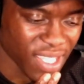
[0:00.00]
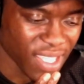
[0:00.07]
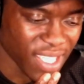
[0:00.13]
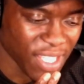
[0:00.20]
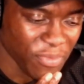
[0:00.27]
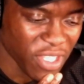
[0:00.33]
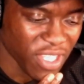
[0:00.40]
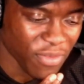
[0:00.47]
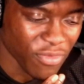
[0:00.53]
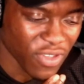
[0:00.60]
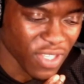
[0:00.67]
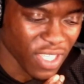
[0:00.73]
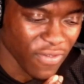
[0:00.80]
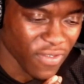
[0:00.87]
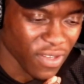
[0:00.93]
It's Mikumo
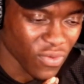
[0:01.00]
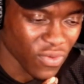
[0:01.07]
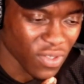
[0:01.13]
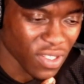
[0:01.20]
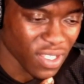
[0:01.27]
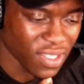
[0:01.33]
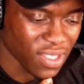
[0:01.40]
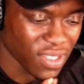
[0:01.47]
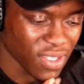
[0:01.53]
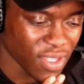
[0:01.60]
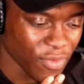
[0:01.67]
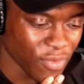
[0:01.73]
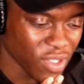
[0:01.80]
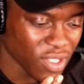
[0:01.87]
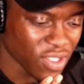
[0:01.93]
giving orders.
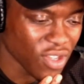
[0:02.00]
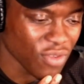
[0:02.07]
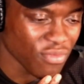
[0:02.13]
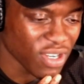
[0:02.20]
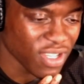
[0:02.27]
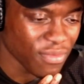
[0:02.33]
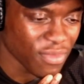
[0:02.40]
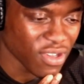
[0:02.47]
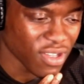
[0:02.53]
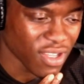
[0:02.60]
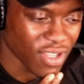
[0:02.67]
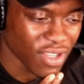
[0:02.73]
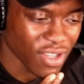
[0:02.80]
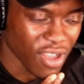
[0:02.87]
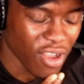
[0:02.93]
Don't blame her.
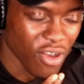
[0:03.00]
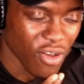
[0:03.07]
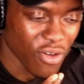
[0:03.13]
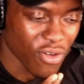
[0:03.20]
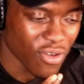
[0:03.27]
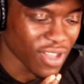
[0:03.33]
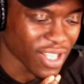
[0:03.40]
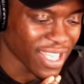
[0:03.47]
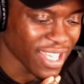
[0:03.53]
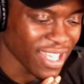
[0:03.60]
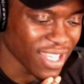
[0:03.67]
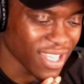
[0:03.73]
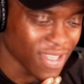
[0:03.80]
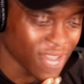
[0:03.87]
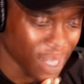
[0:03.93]
Oh,
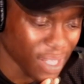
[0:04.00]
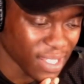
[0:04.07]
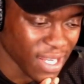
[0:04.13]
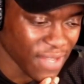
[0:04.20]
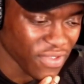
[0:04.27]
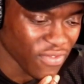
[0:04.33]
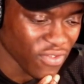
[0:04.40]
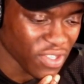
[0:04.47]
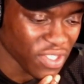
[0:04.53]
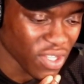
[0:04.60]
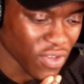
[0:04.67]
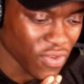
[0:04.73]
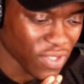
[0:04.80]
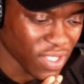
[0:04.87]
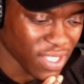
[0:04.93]
okay. Doesn't have the
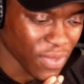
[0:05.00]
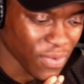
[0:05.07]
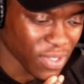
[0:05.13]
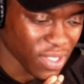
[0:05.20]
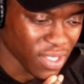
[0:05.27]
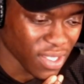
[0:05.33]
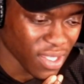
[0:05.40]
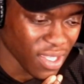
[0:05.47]
resolve to tell it.